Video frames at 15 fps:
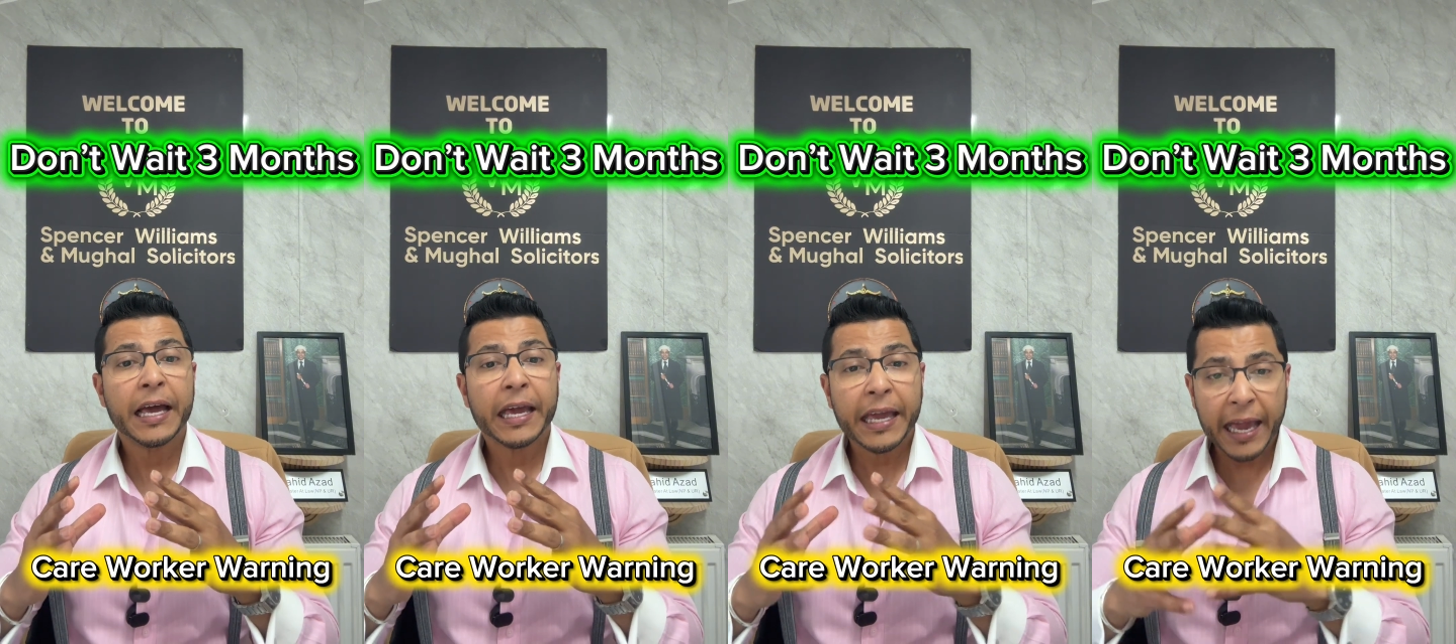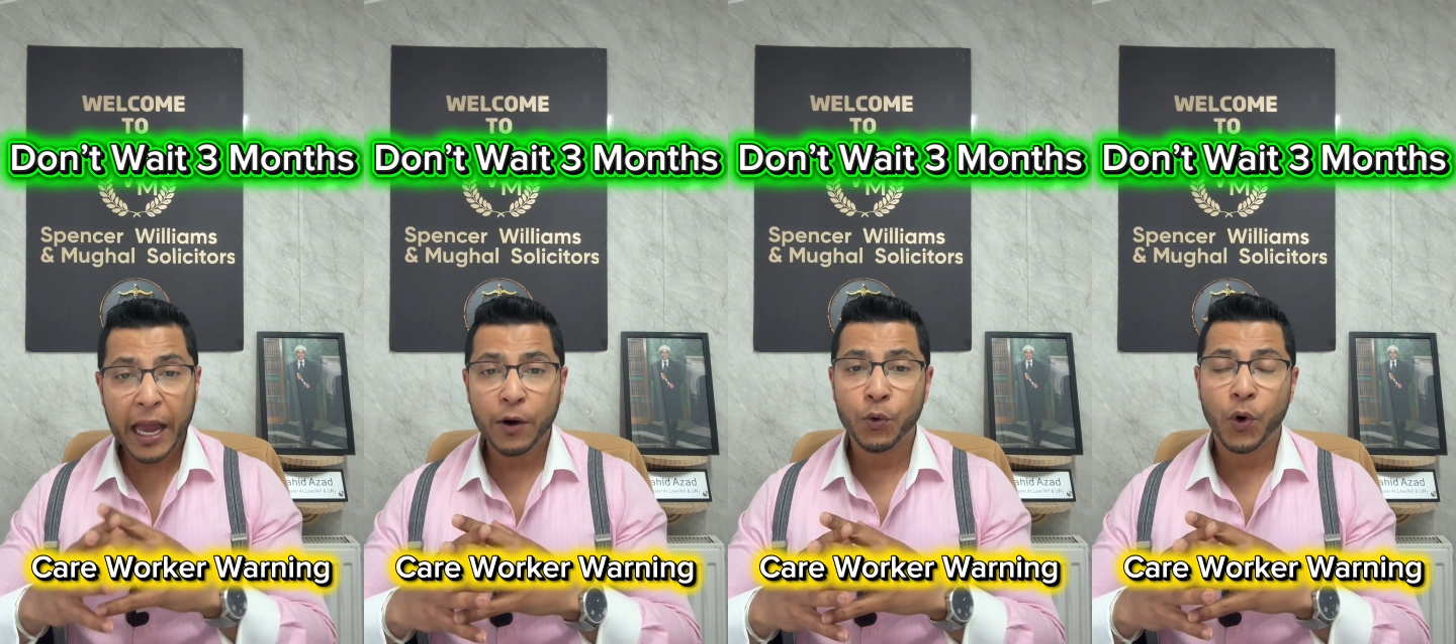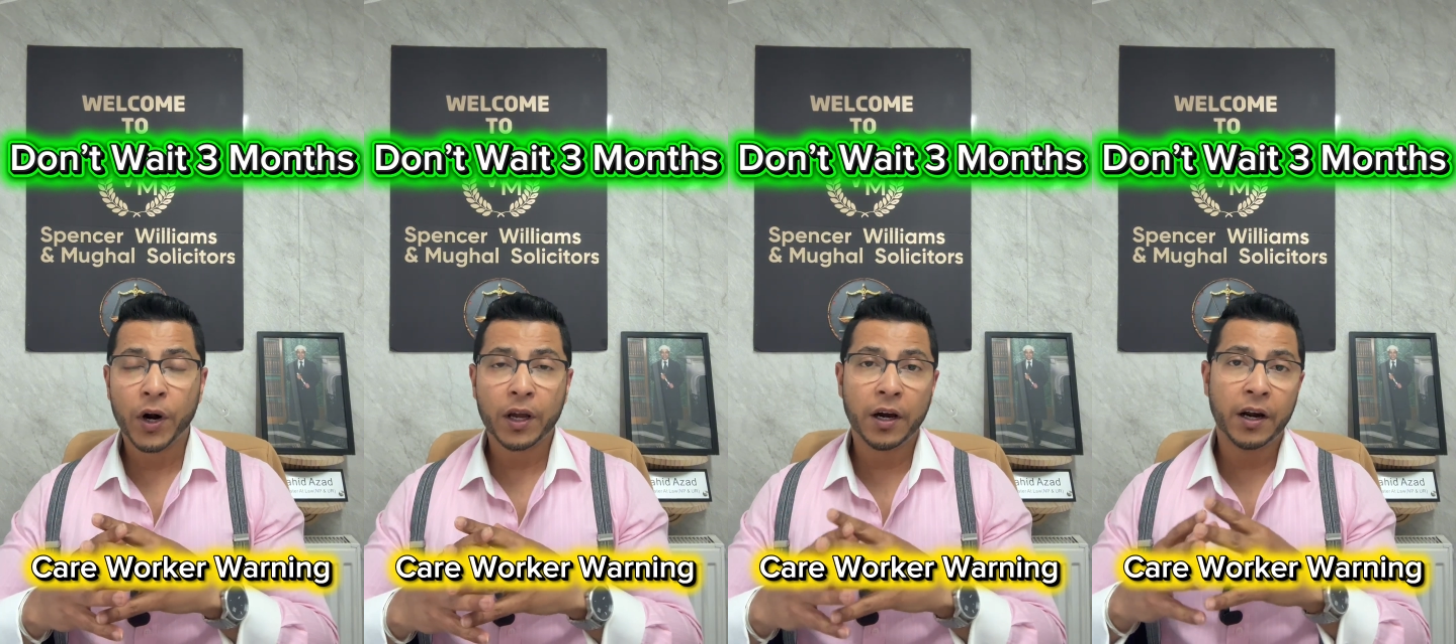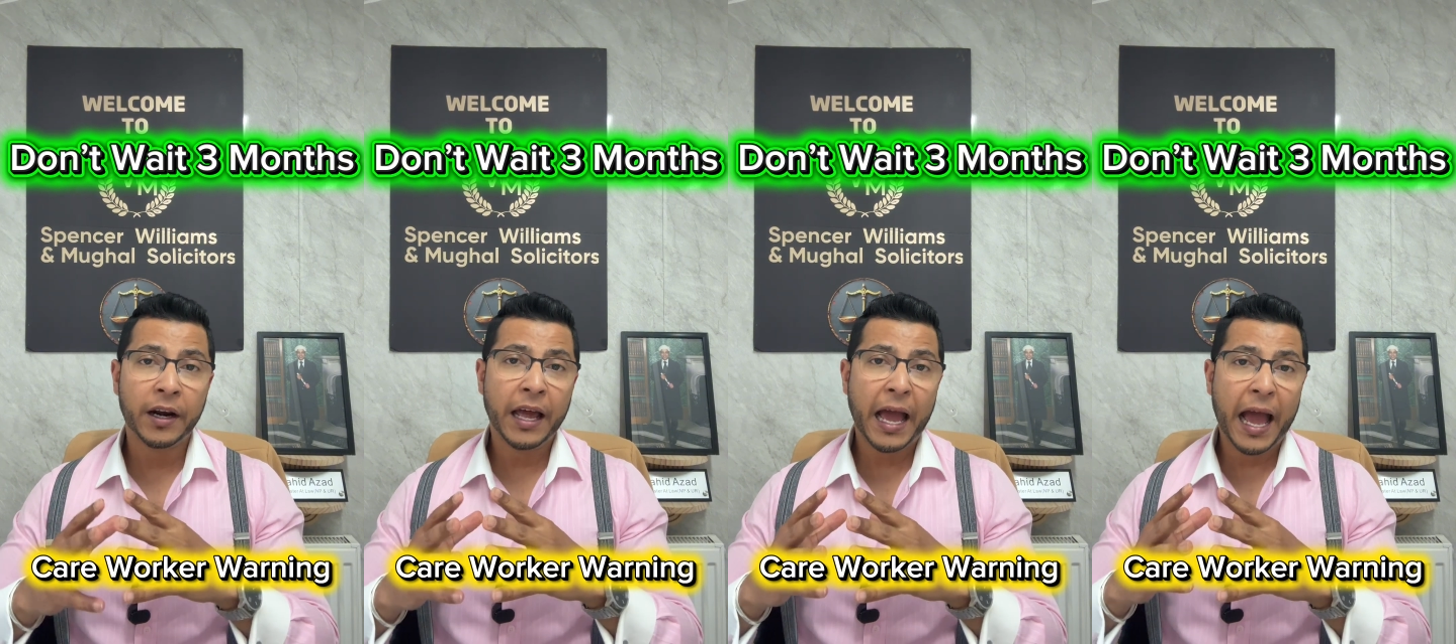care
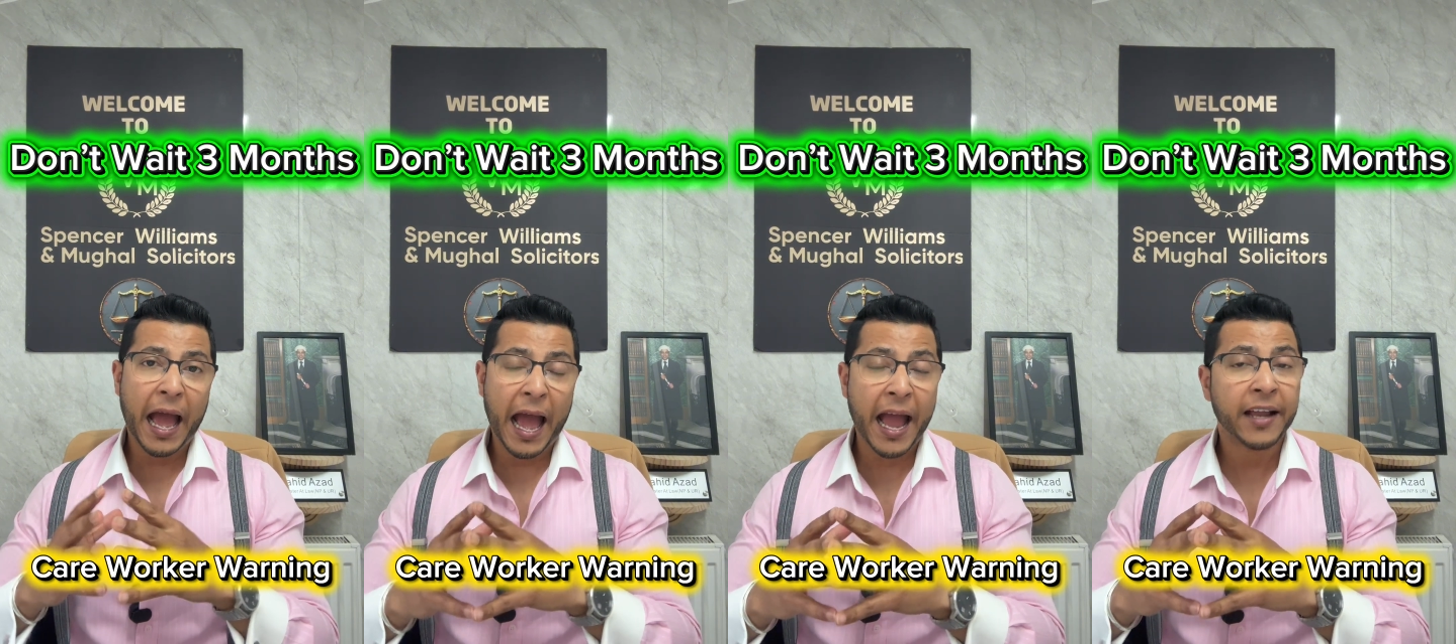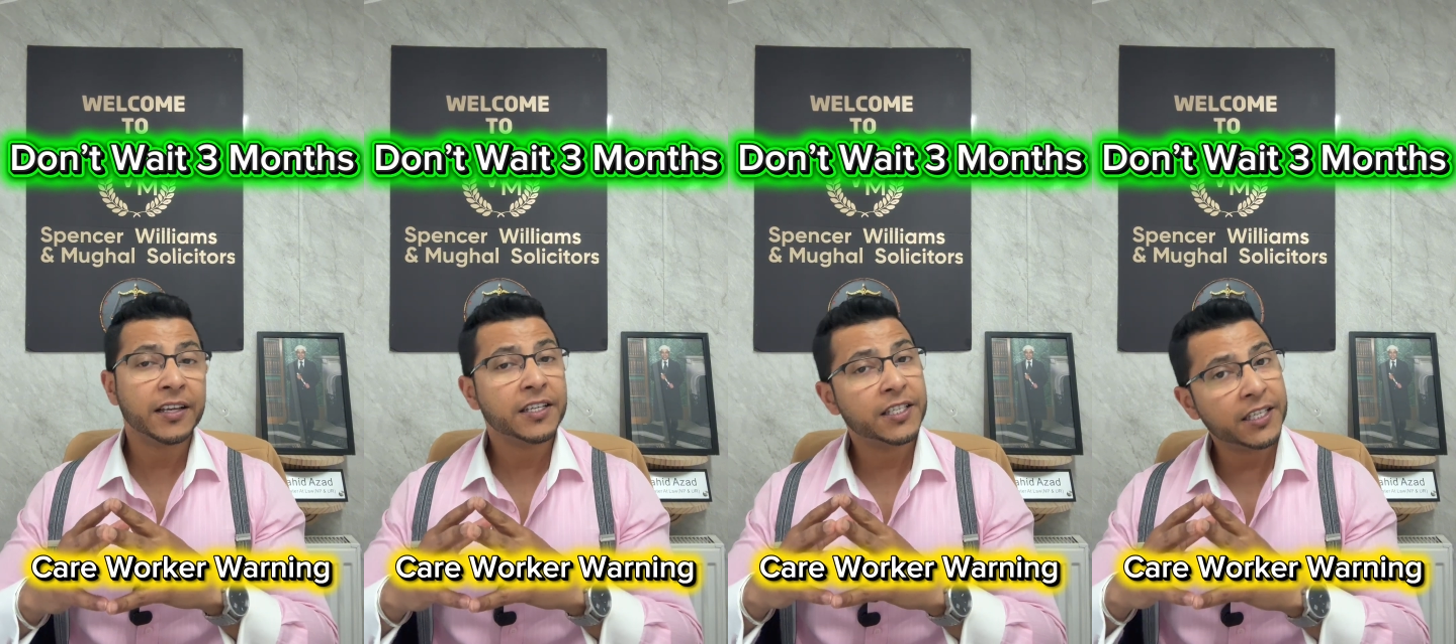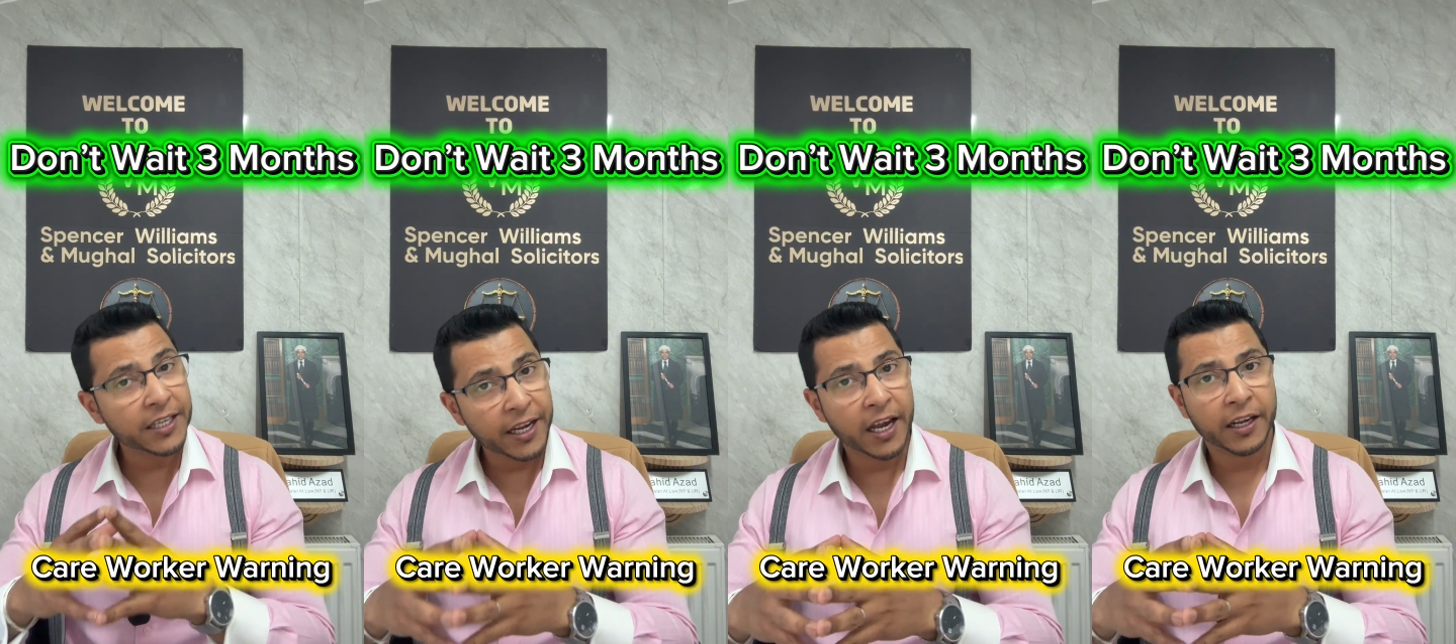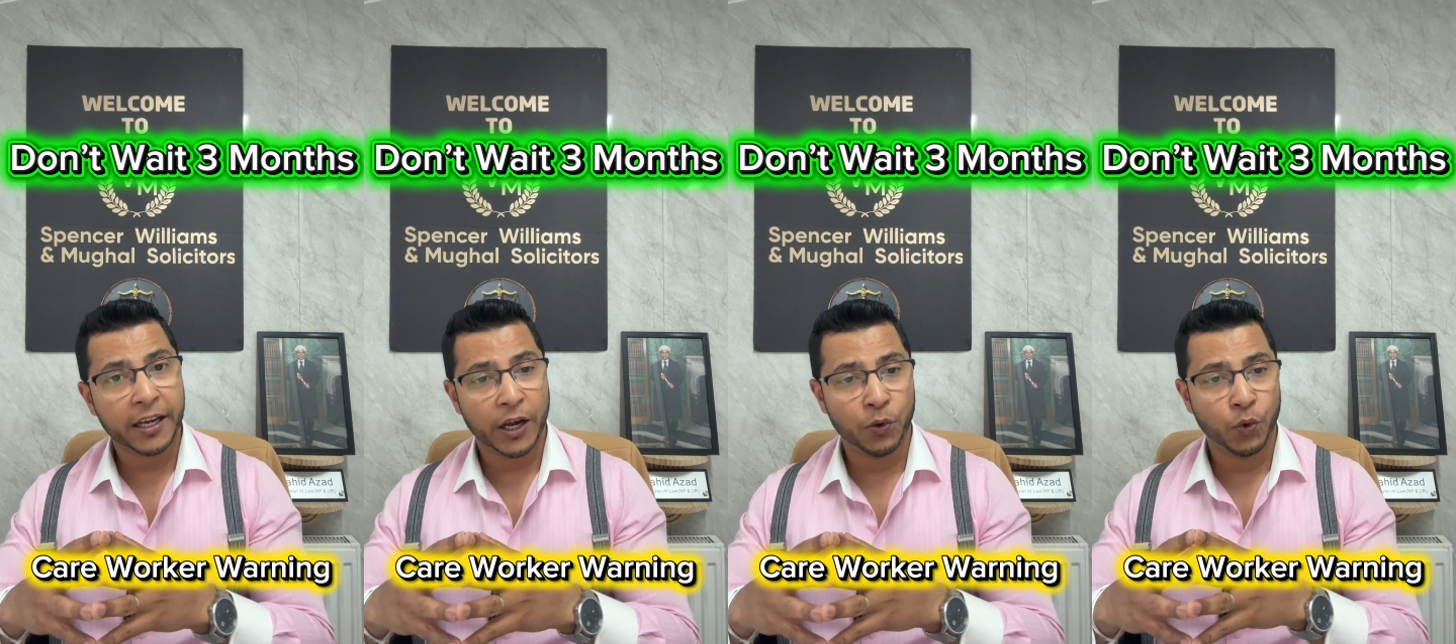worker and
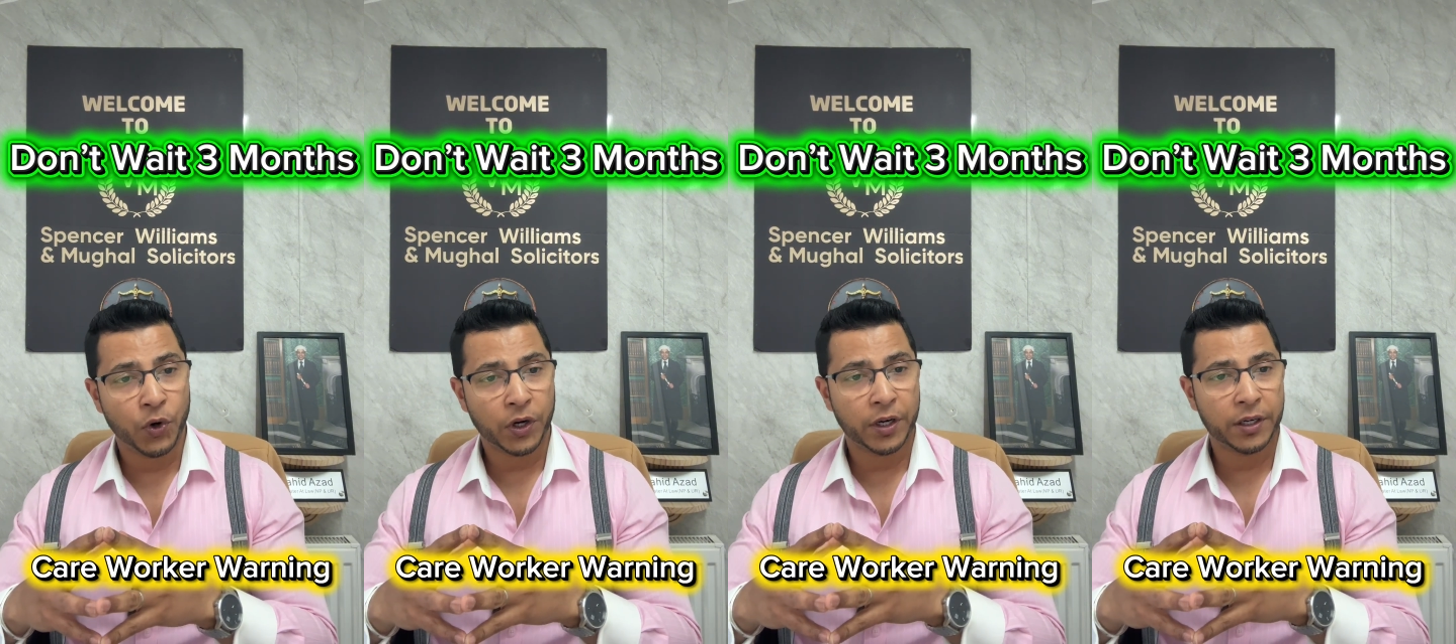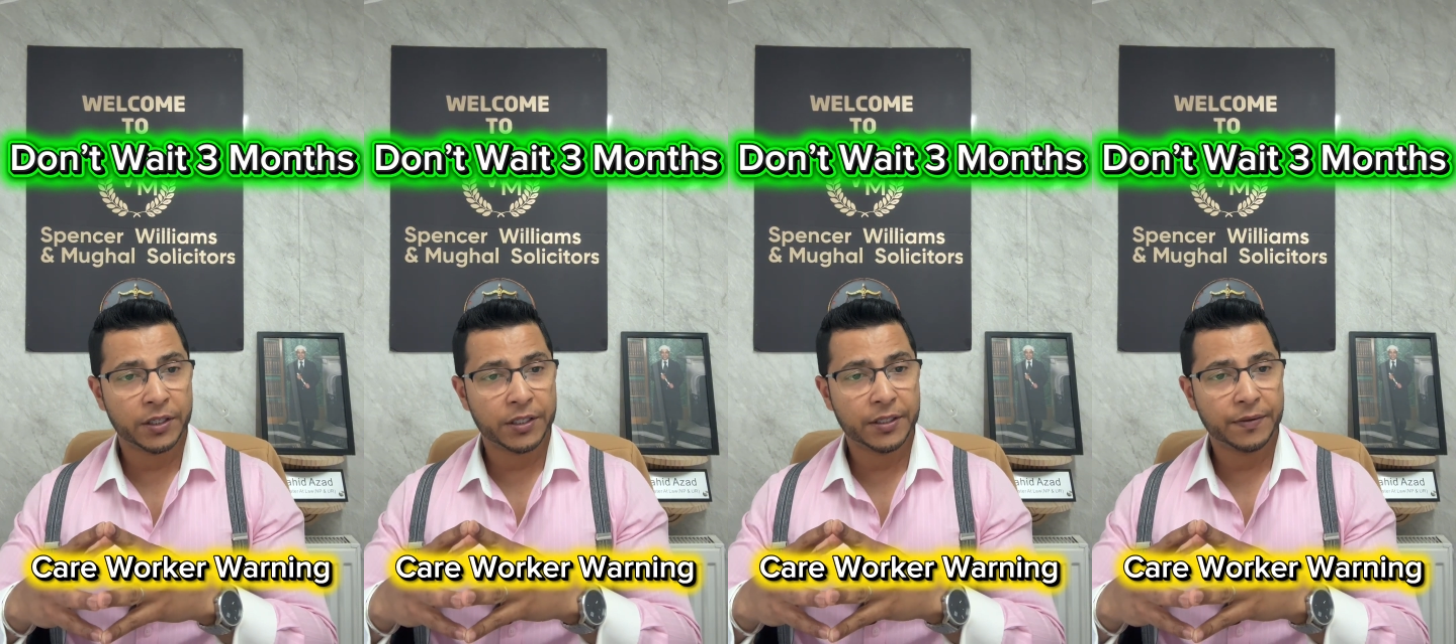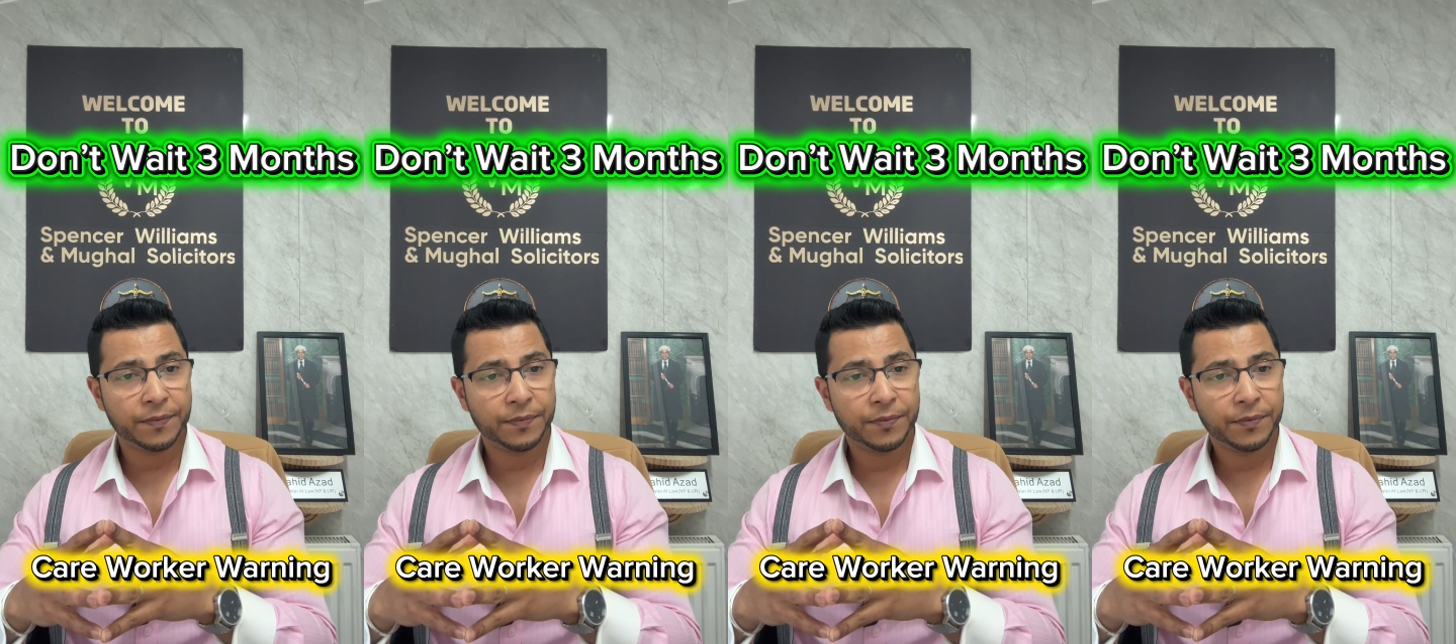senior care workers